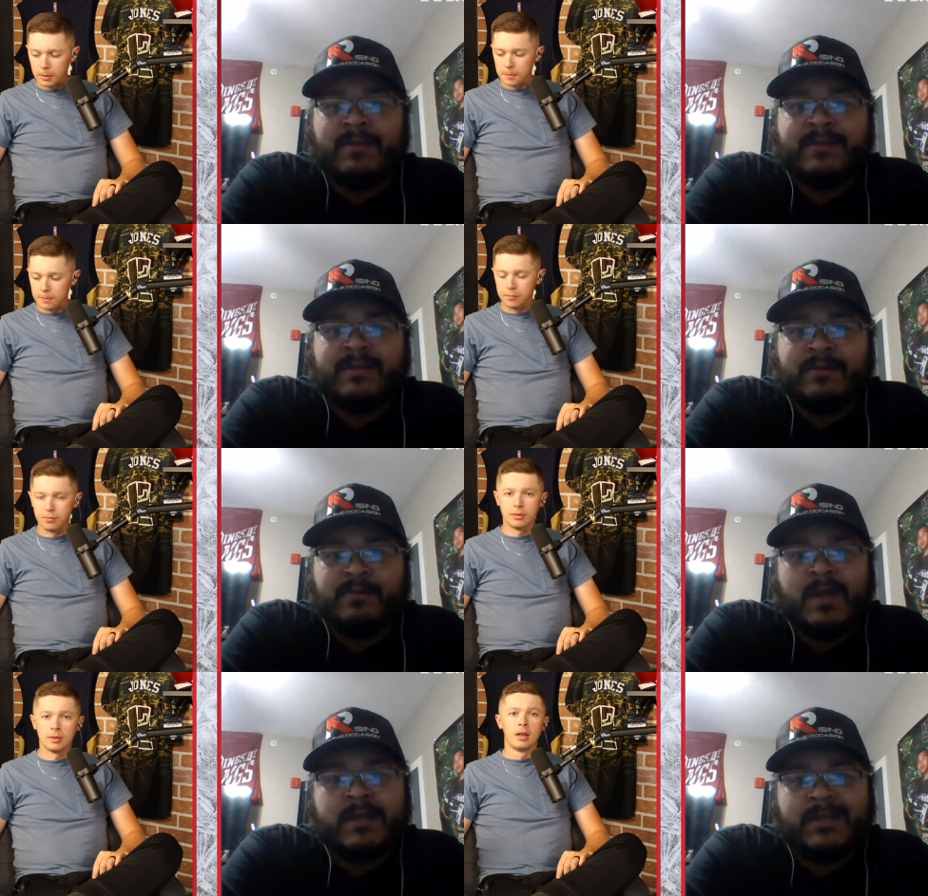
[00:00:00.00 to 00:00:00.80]
Speaker 1: in this
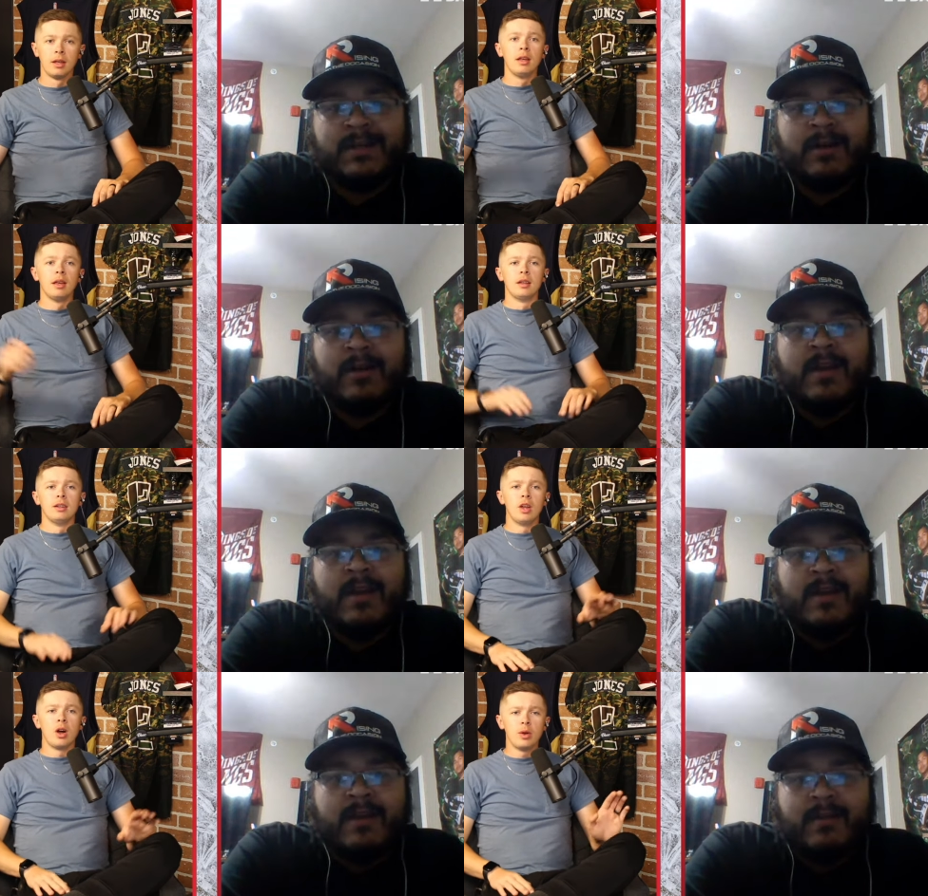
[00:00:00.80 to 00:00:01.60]
situation here.
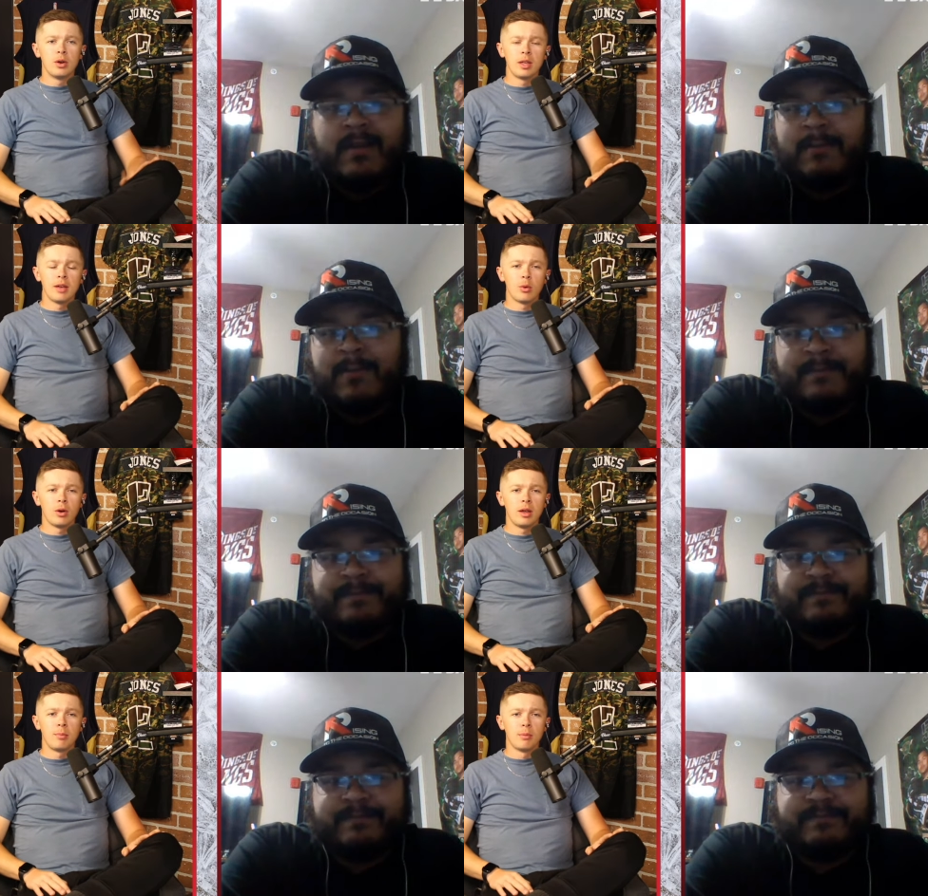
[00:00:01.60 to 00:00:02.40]
Speaker 2: No, we don't and, give
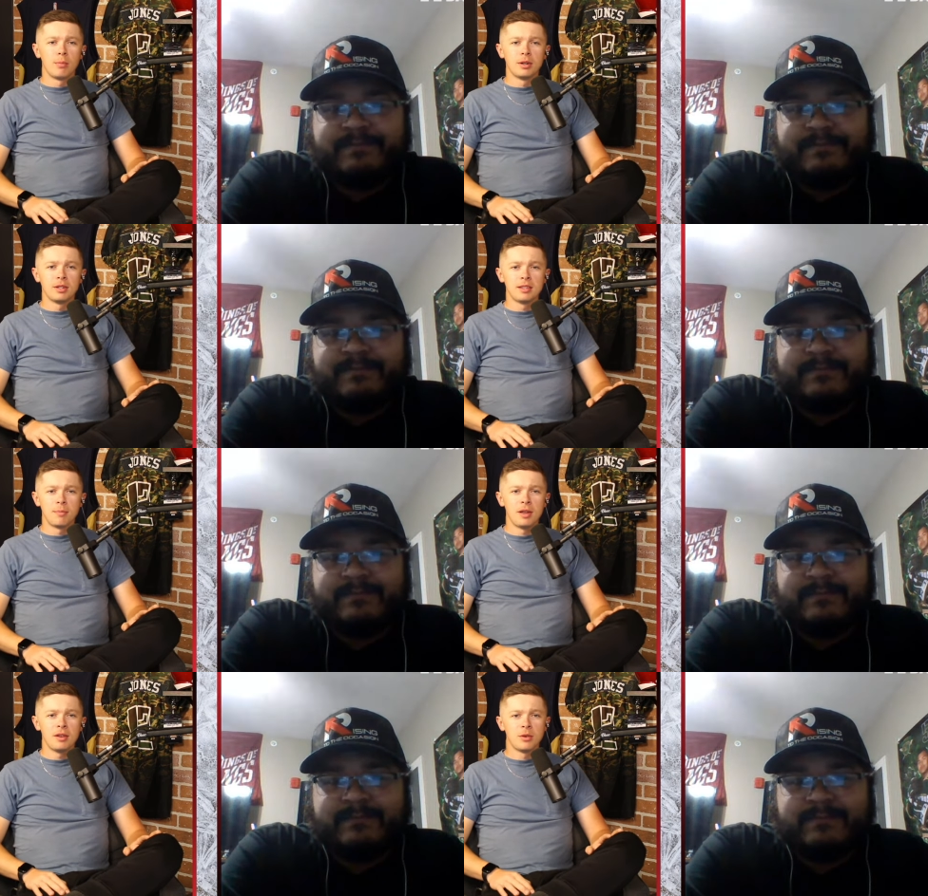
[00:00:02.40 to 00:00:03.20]
away
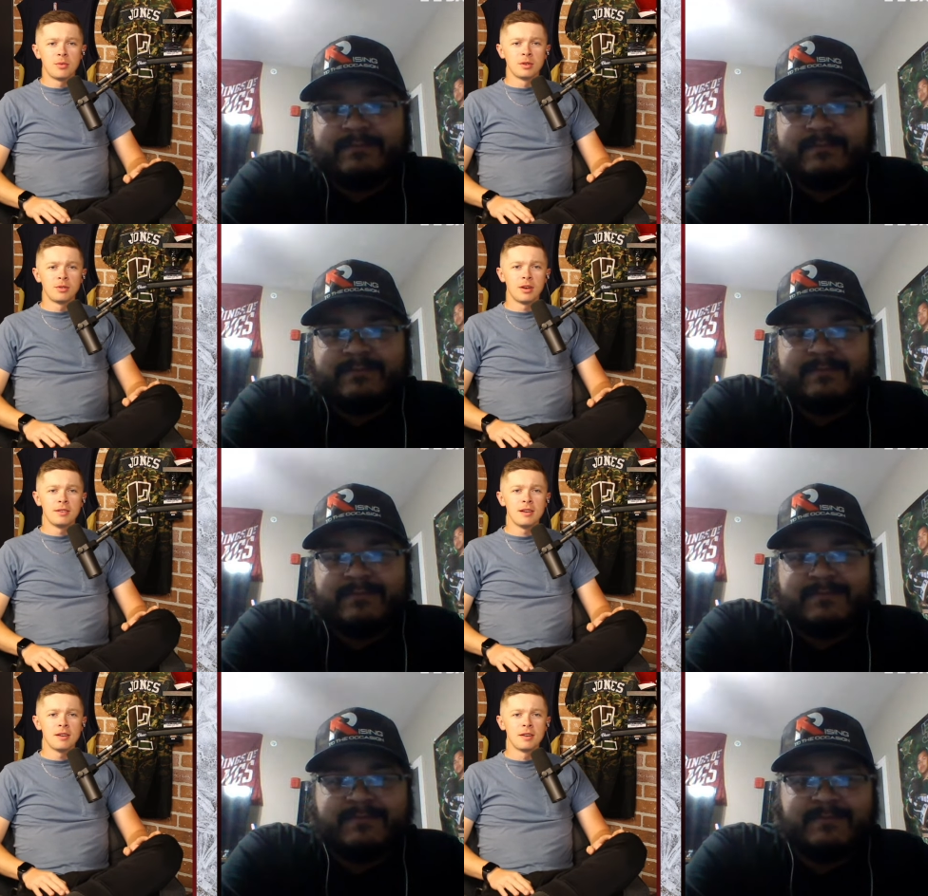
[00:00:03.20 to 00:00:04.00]
participation awards
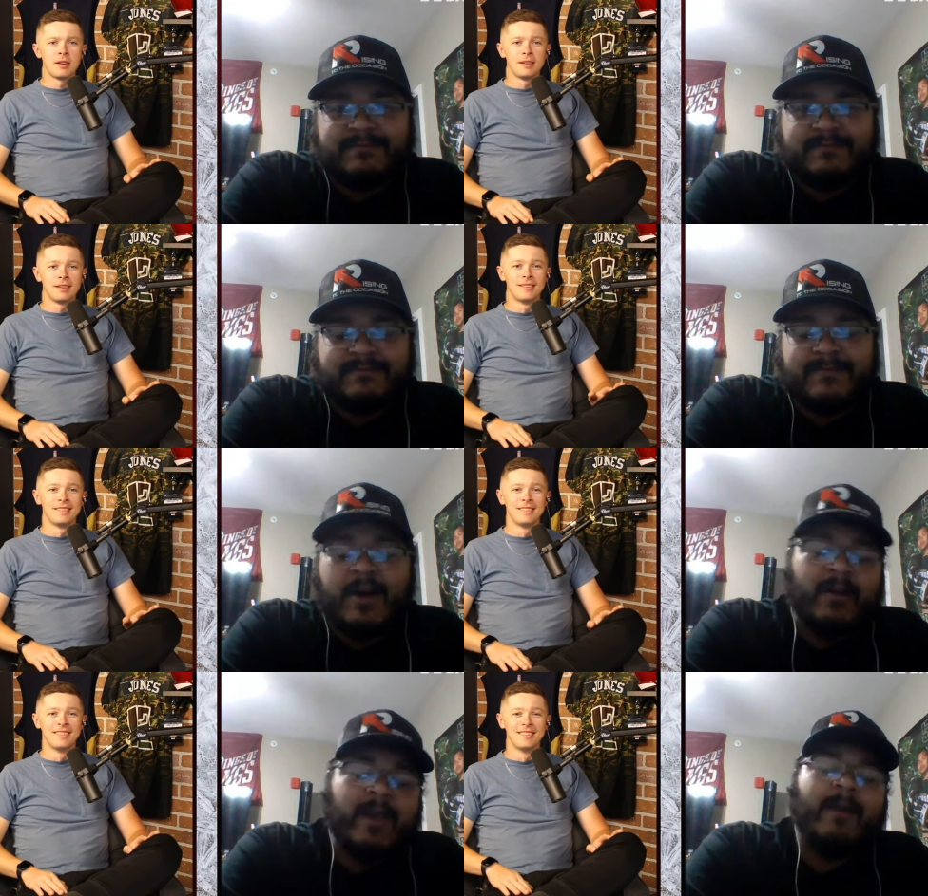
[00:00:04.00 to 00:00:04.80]
around here.
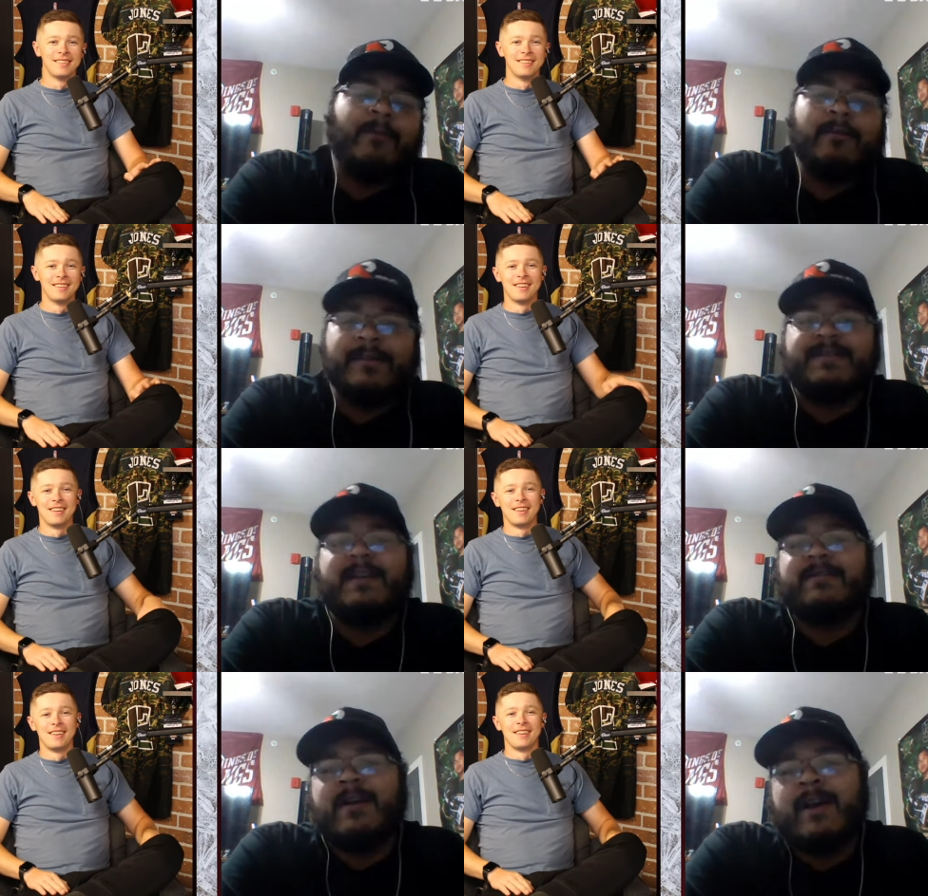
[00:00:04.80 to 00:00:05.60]
Speaker 1: Okay, well at
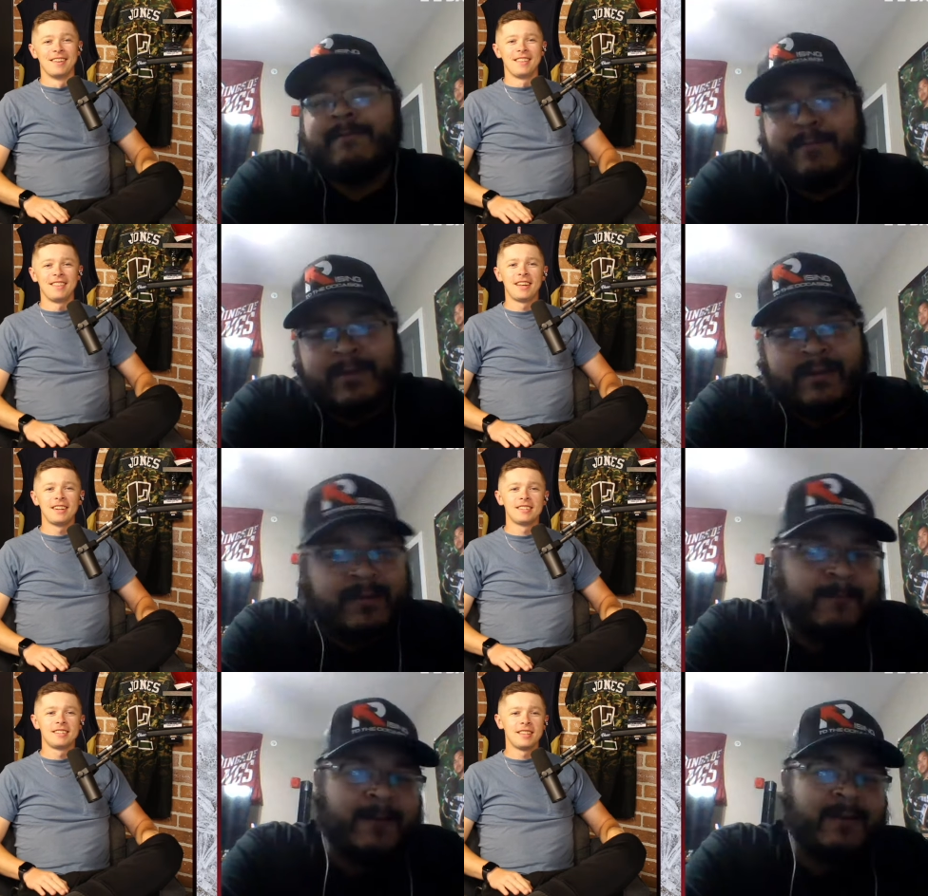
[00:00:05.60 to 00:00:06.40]
least I tried, but that
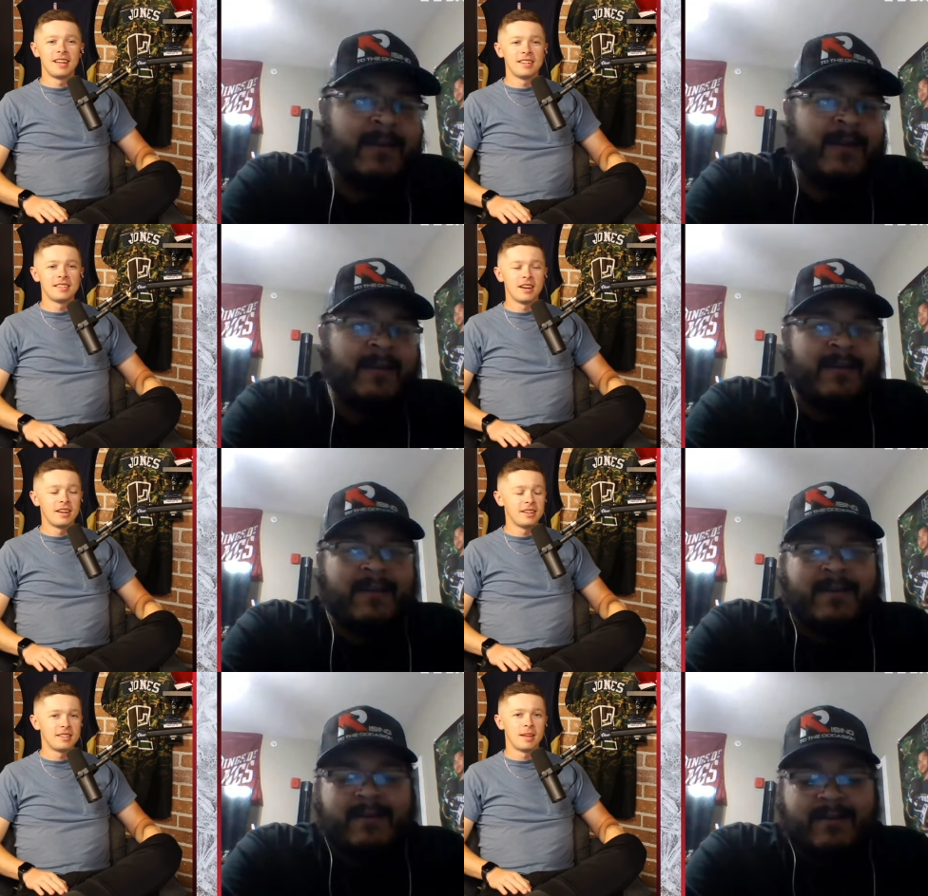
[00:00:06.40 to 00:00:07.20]
is I mean, that
Speaker 2: is
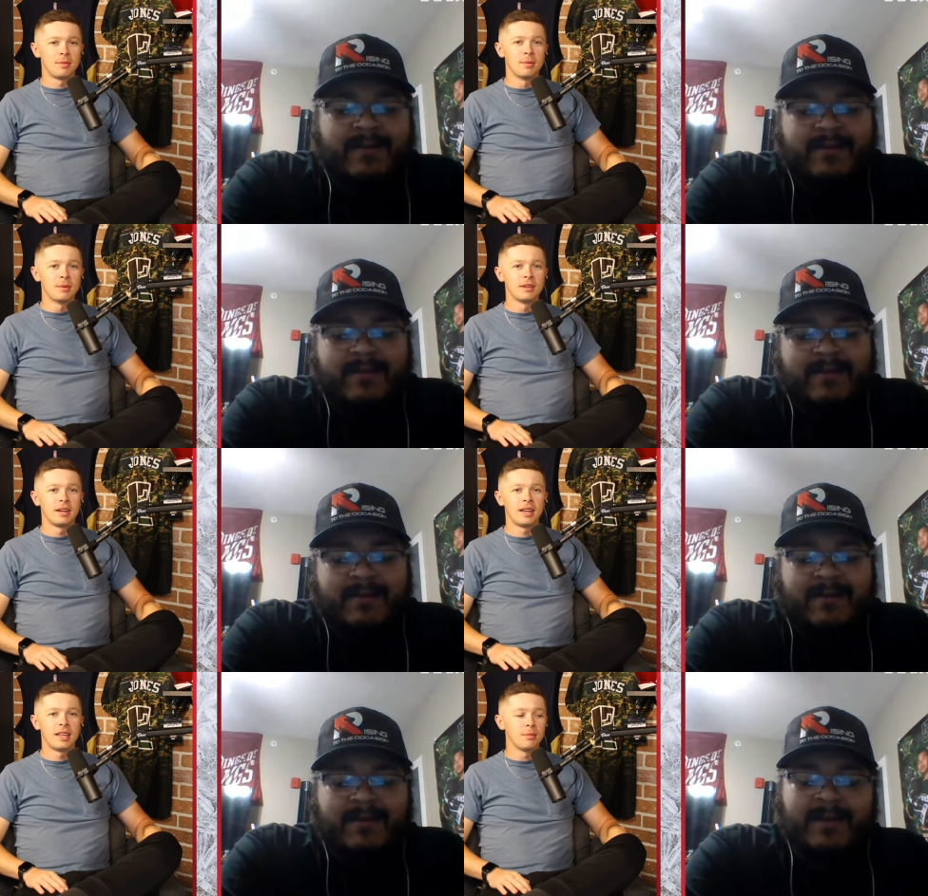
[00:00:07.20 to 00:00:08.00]
unacceptable.
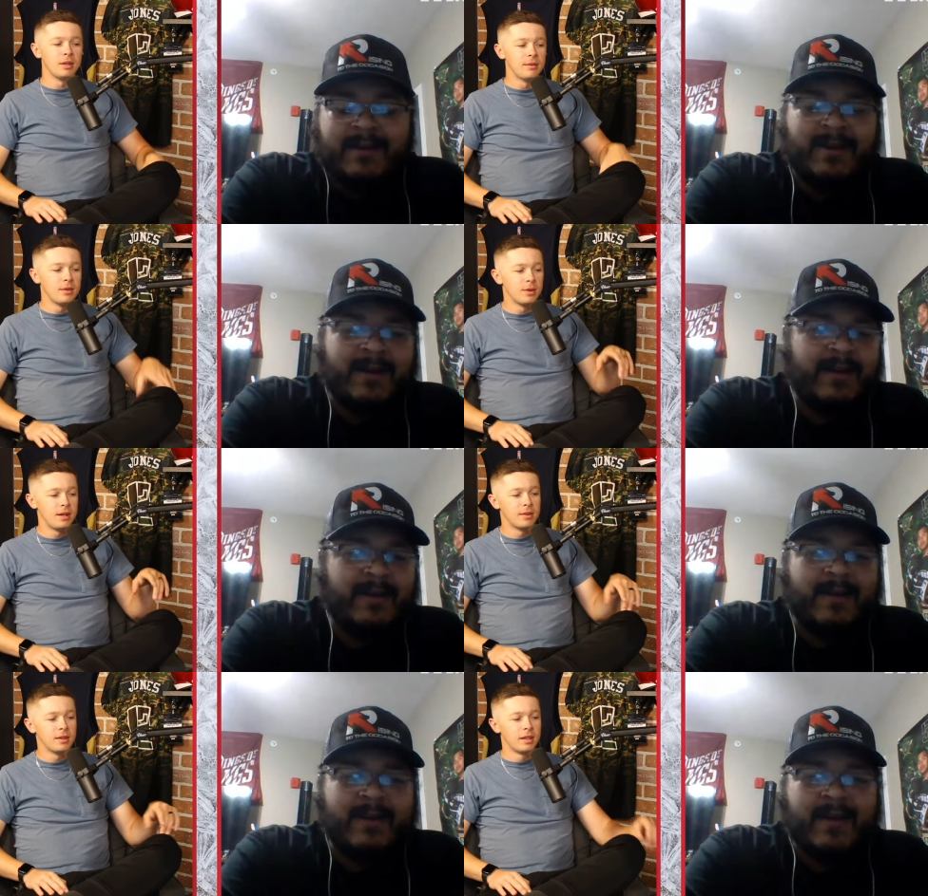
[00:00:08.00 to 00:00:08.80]
I can't believe you
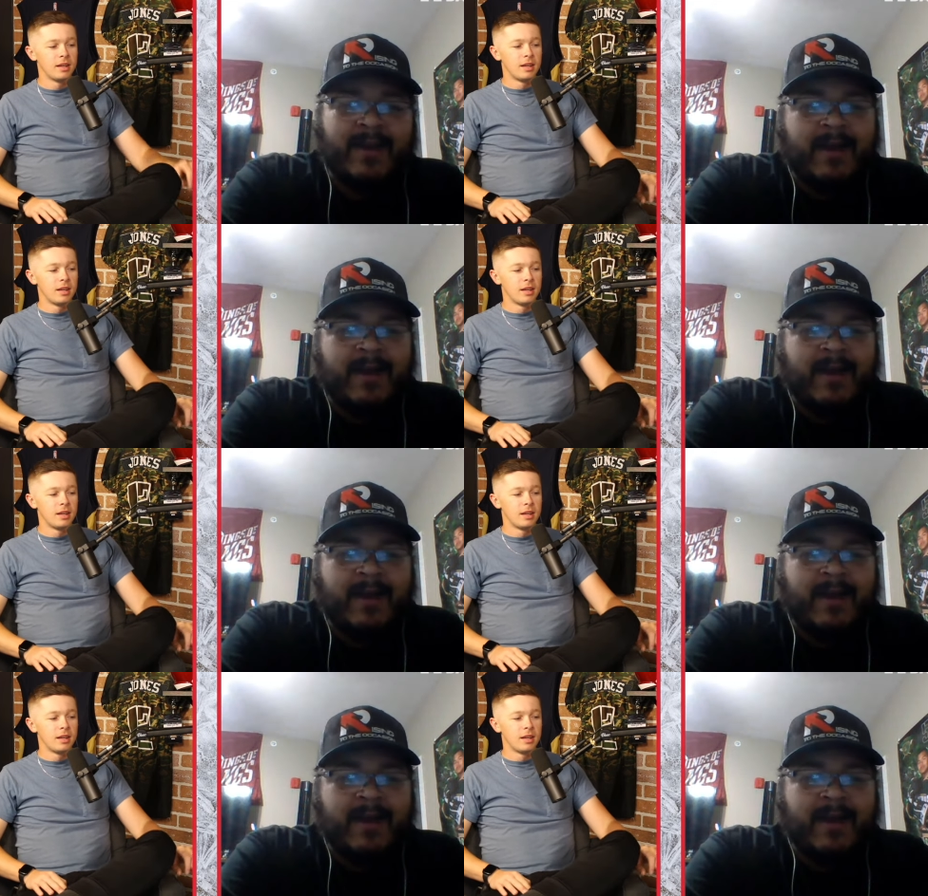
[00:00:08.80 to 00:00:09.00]
would even